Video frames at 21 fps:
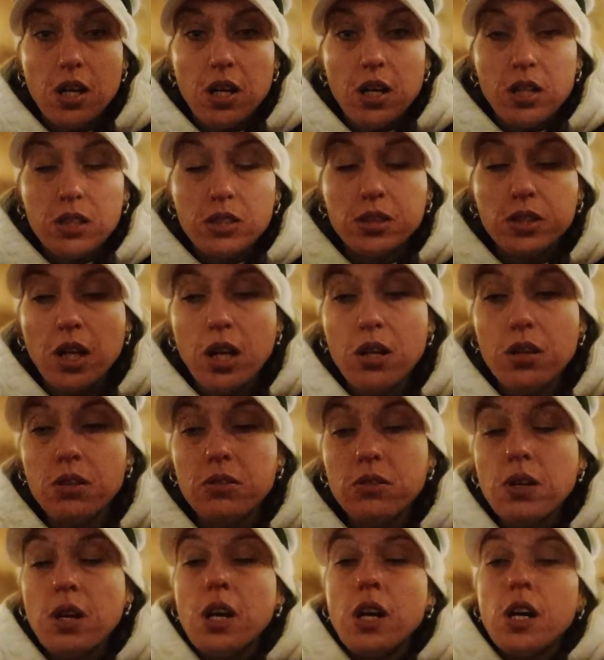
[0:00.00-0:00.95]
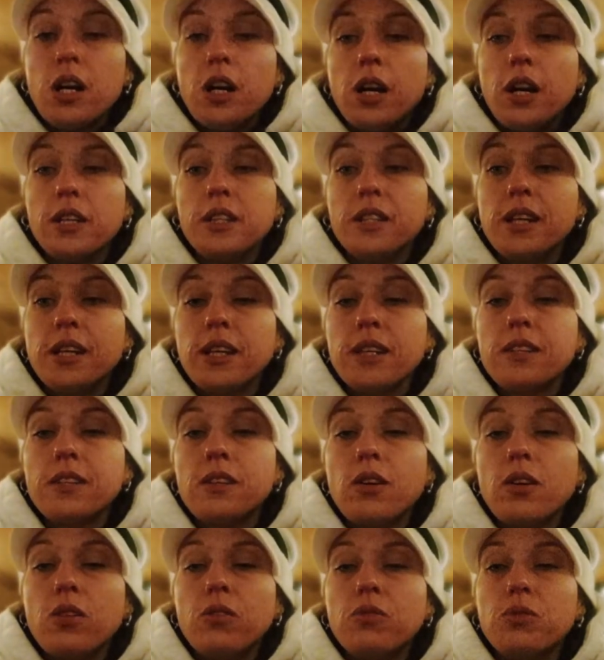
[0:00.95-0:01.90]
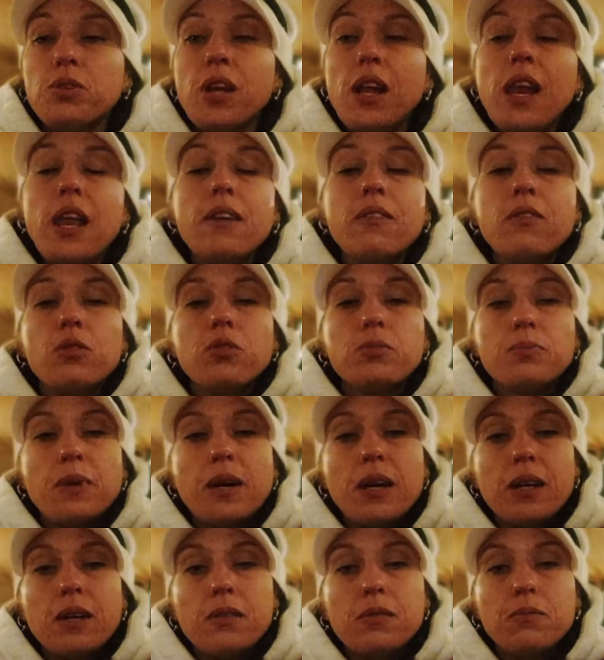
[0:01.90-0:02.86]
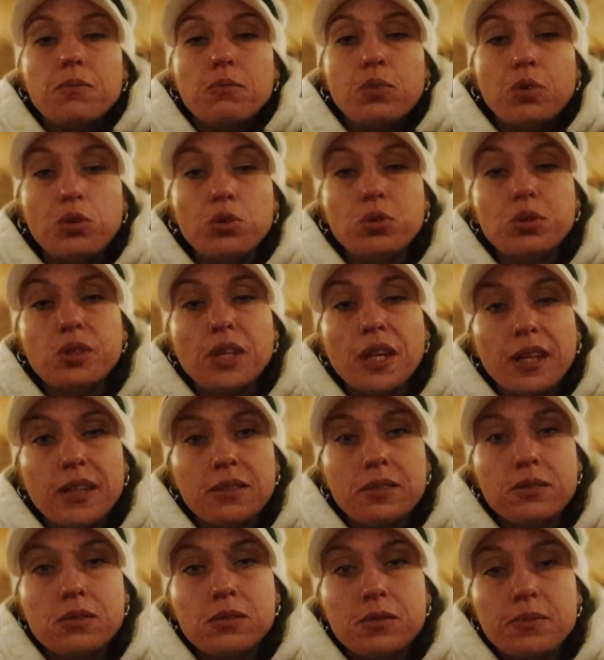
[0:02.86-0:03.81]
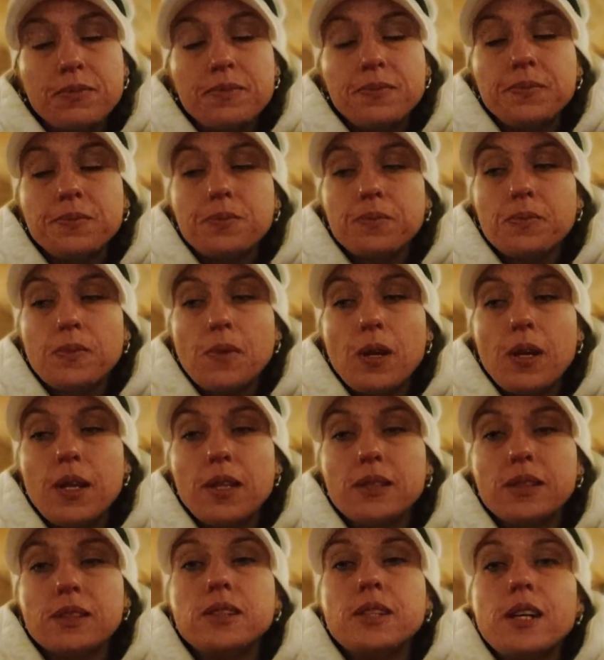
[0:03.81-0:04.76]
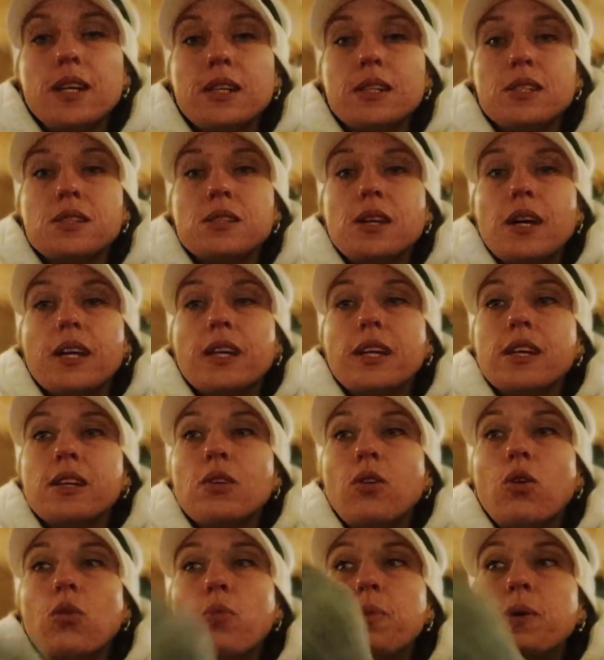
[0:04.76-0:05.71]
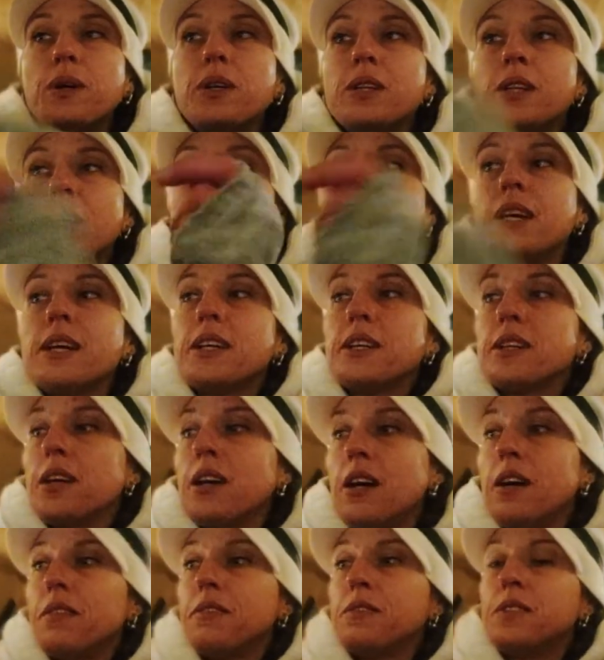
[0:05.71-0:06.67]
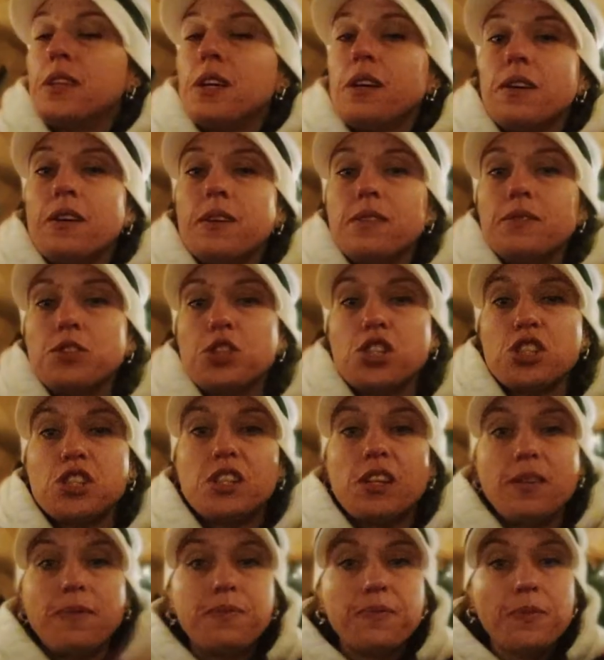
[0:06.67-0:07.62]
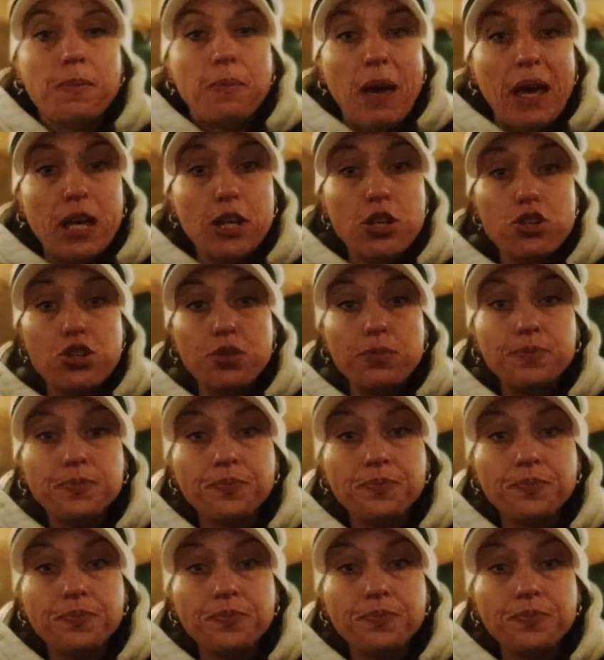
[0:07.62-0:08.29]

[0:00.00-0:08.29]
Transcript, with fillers: so and then uh, what i have on my blue tent is that I can open and I can have the just the mesh